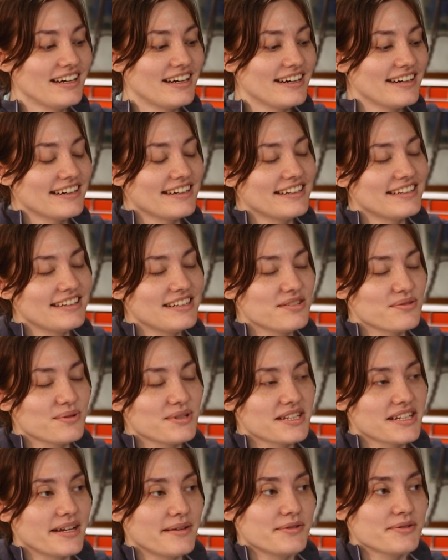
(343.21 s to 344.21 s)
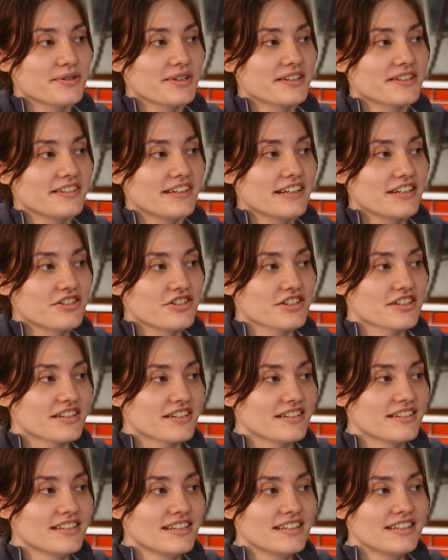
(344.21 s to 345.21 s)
And these ones came to our collection.